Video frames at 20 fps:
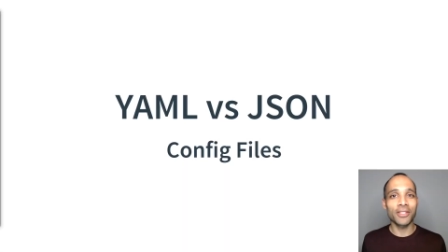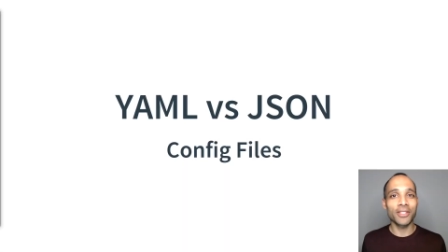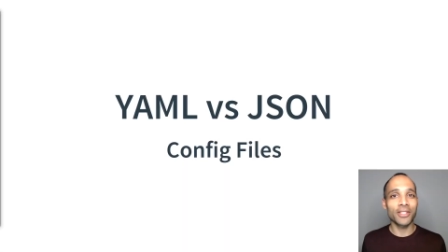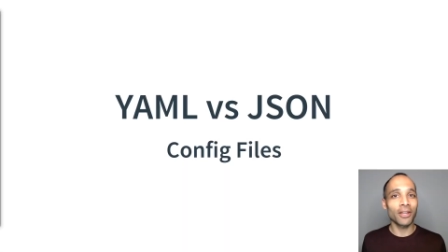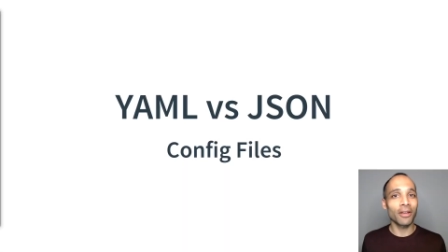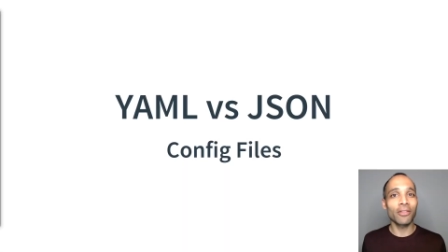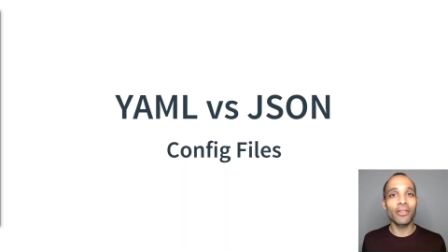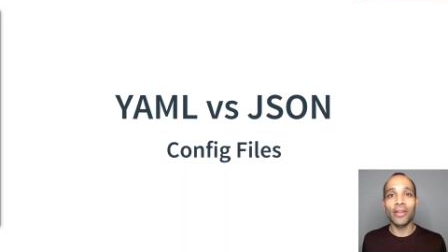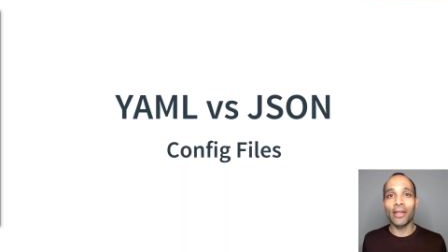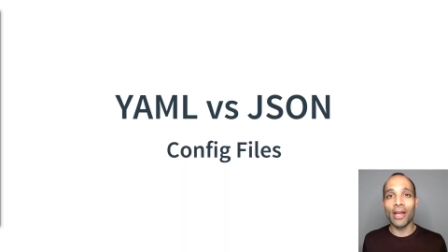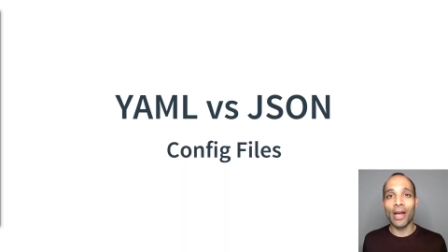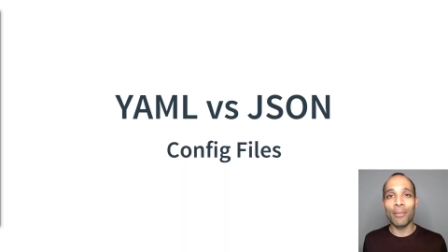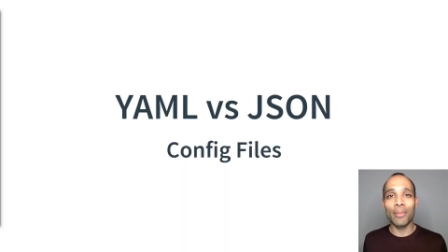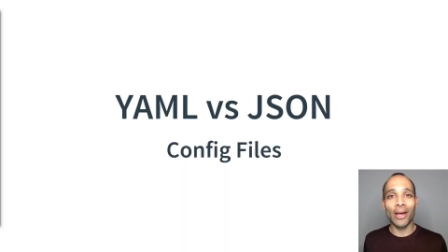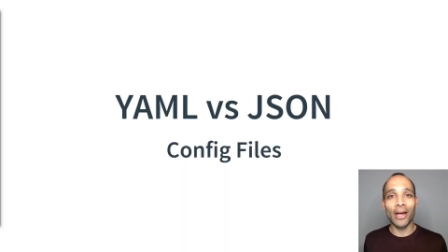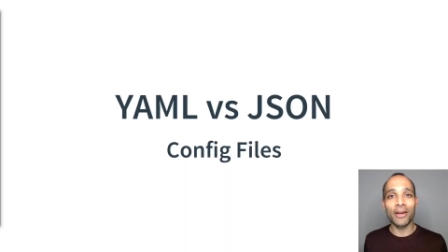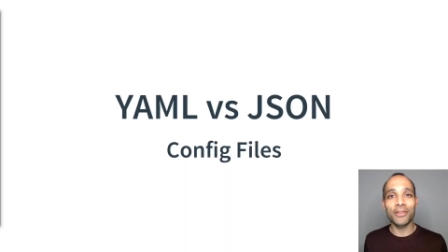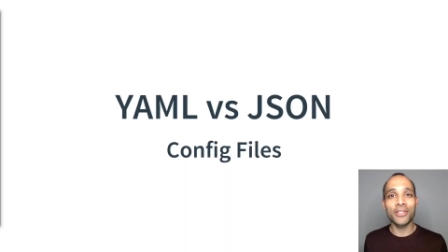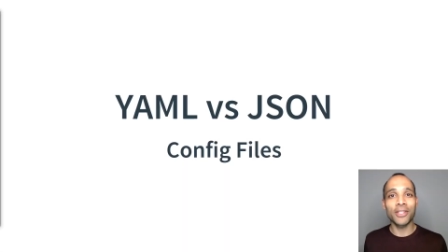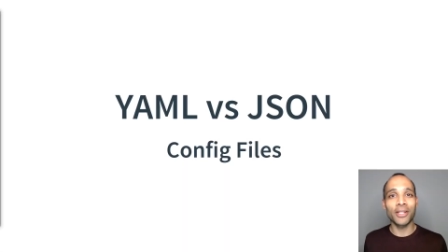tell the app
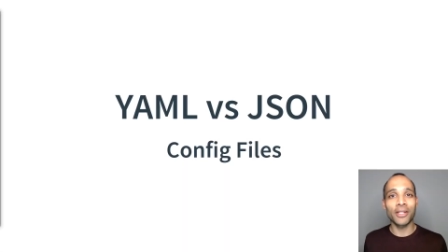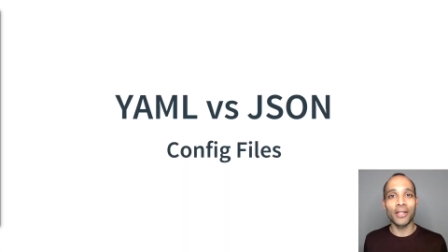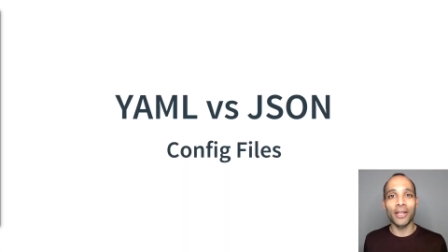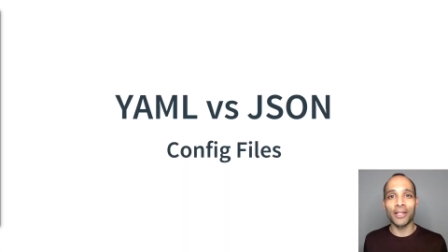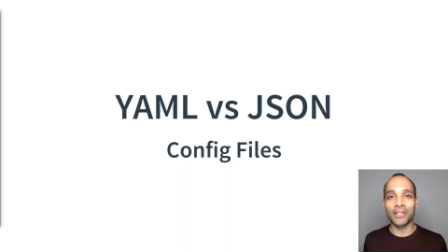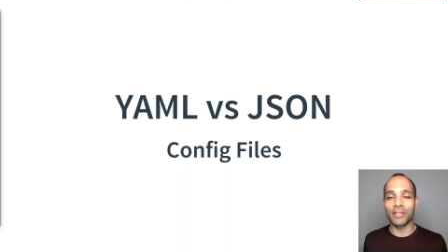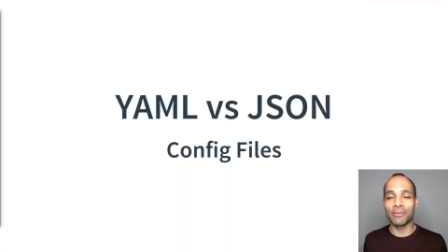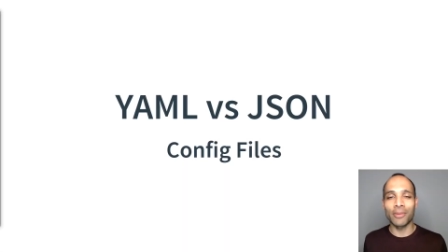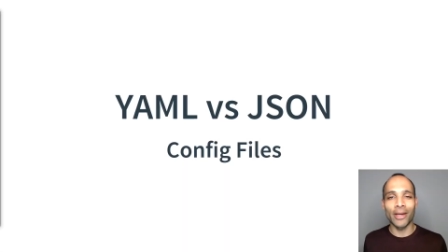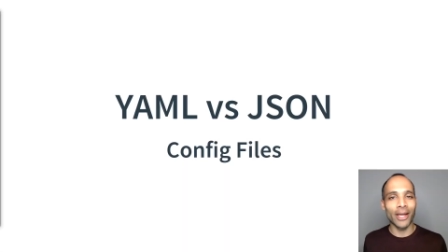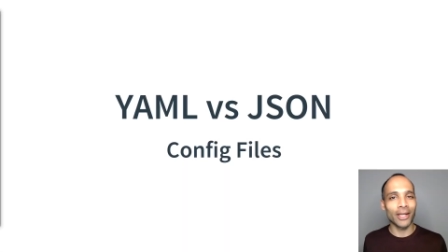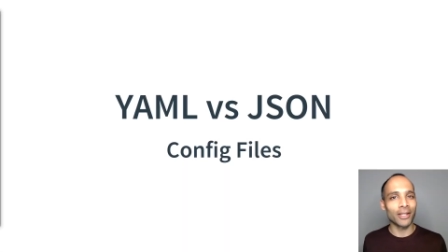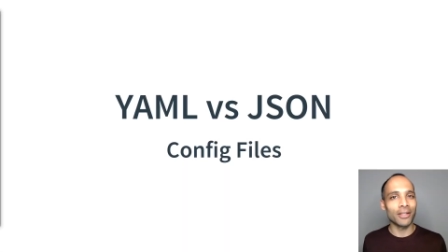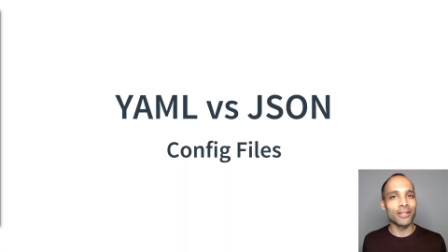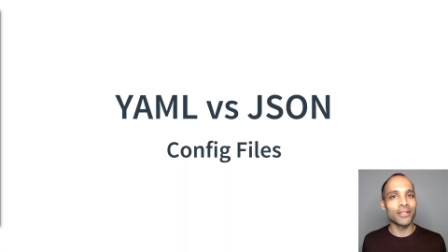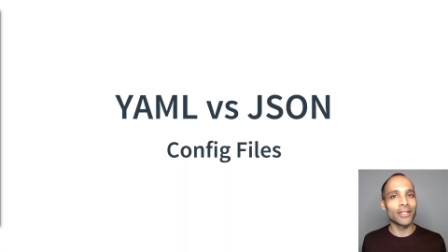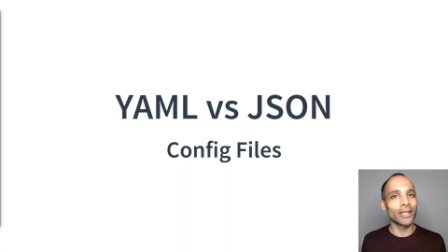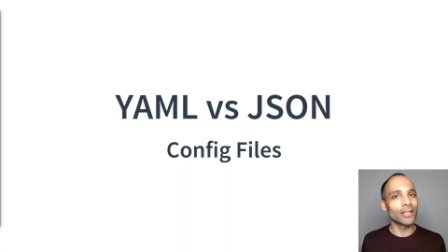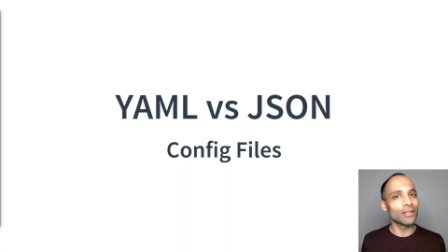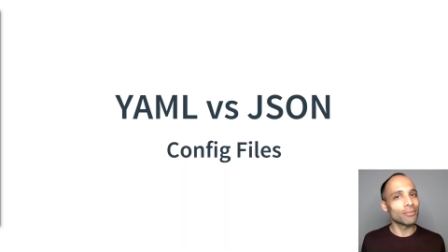how to connect to backend
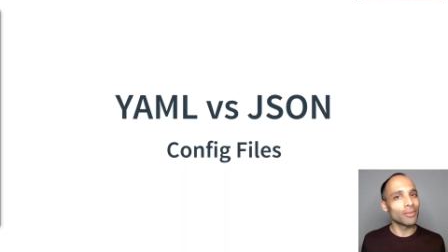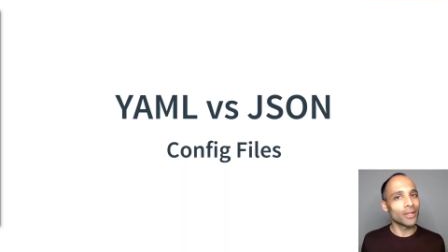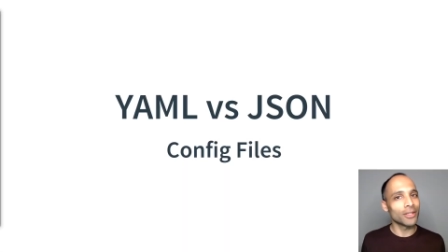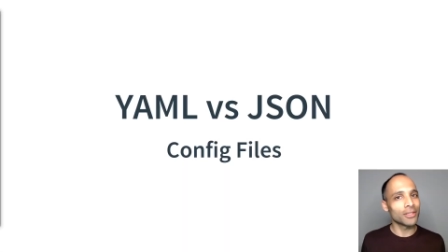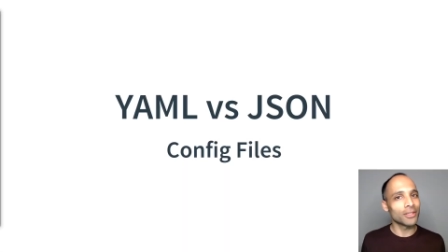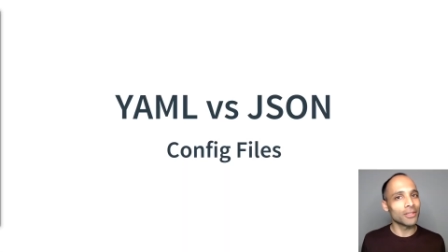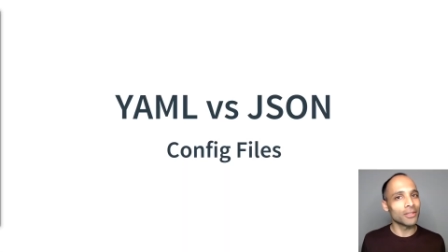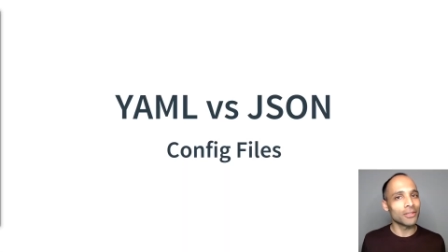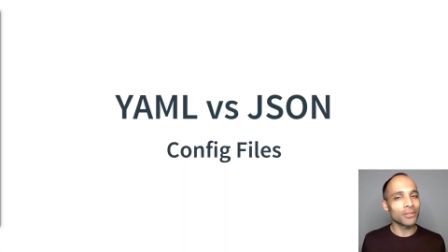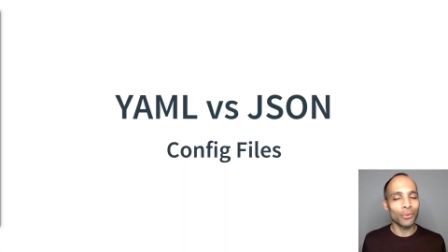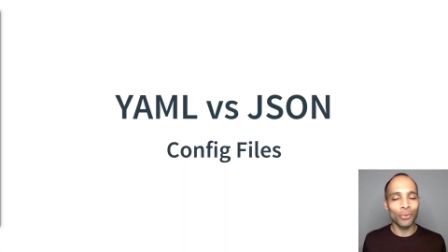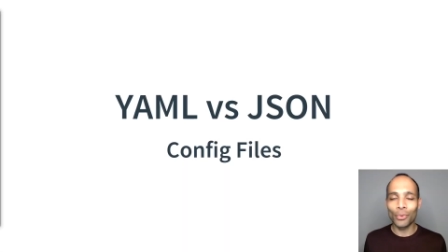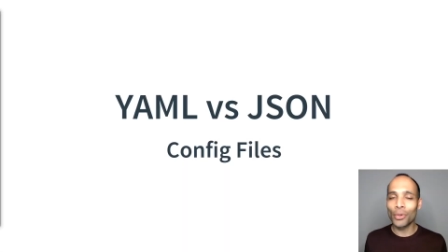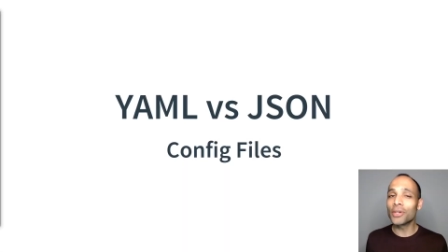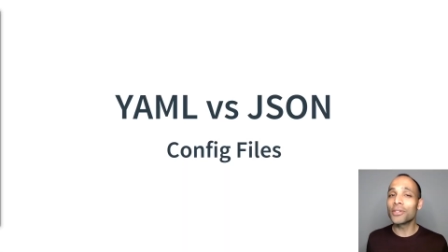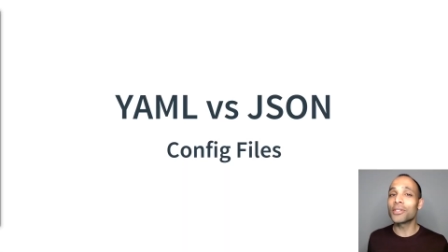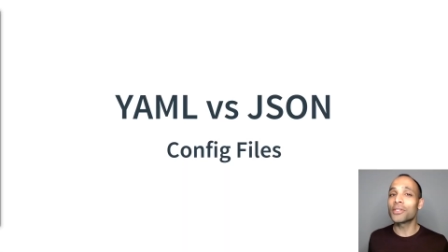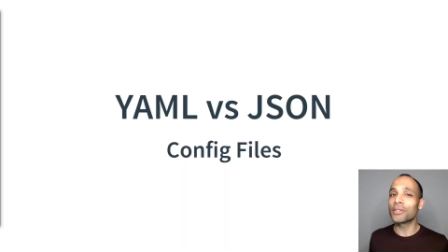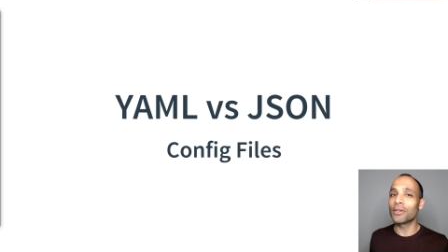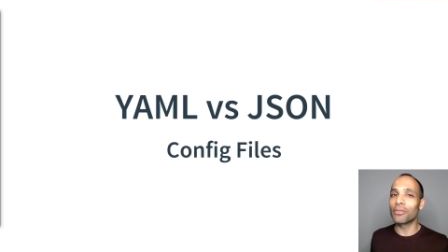databases, where
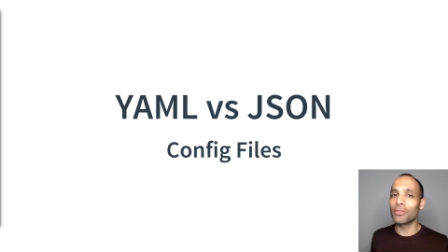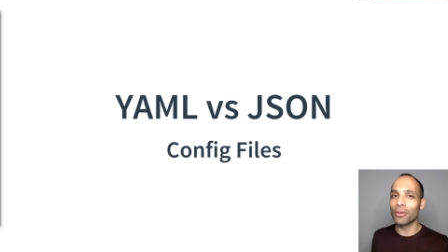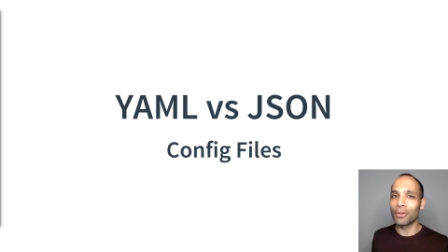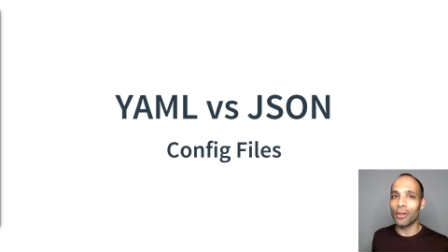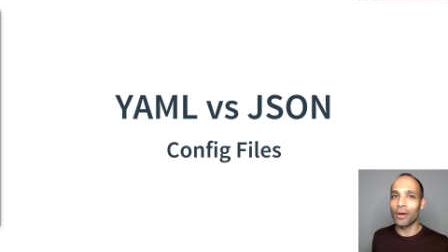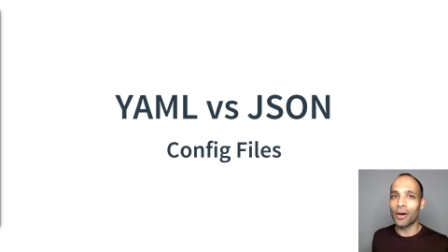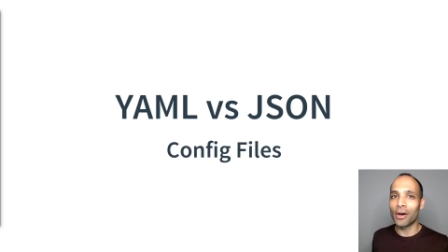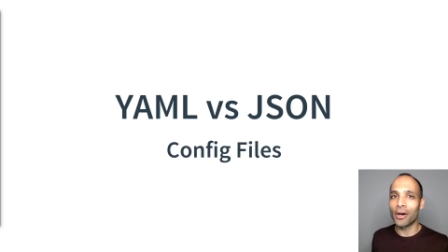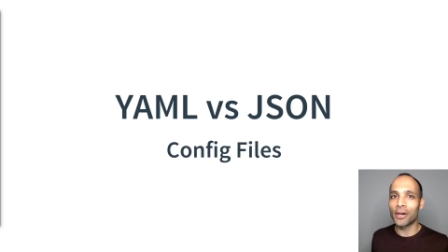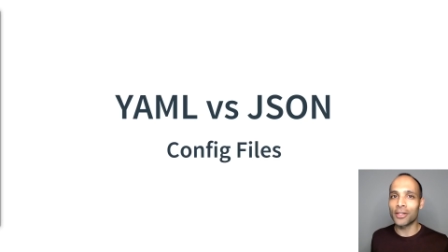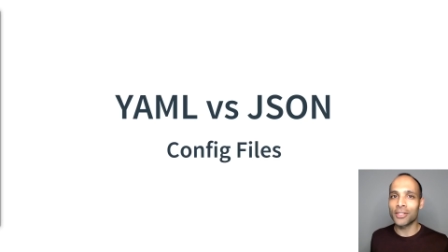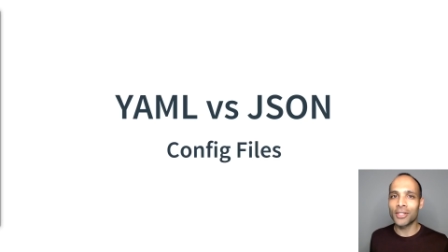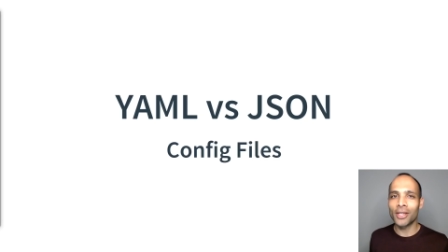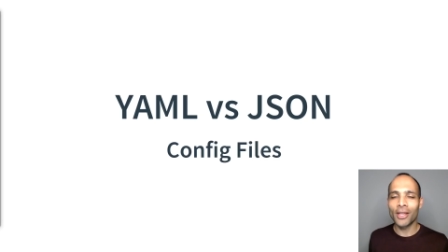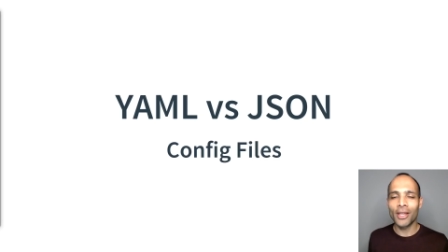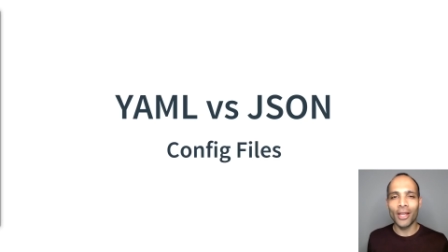to send the logs,